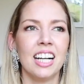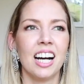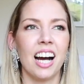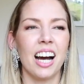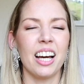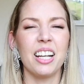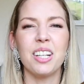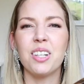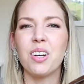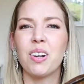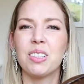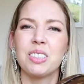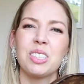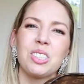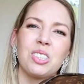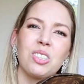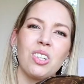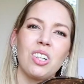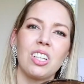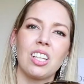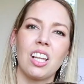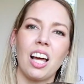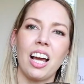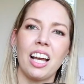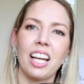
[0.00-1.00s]
I don't know, I just
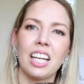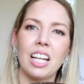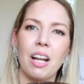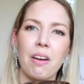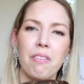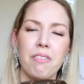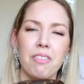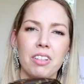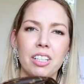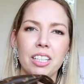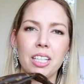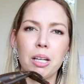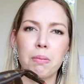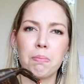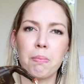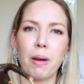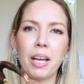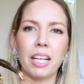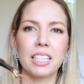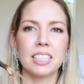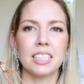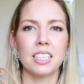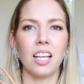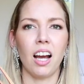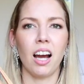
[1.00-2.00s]
don't like it. I feel like it
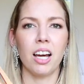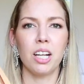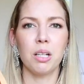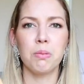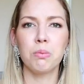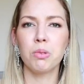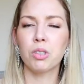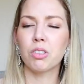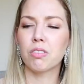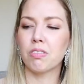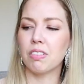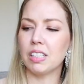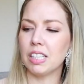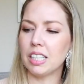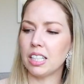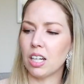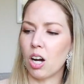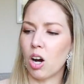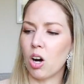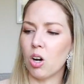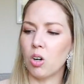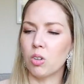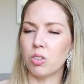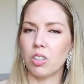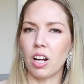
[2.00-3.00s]
makes the item look really
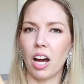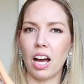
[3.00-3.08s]
old.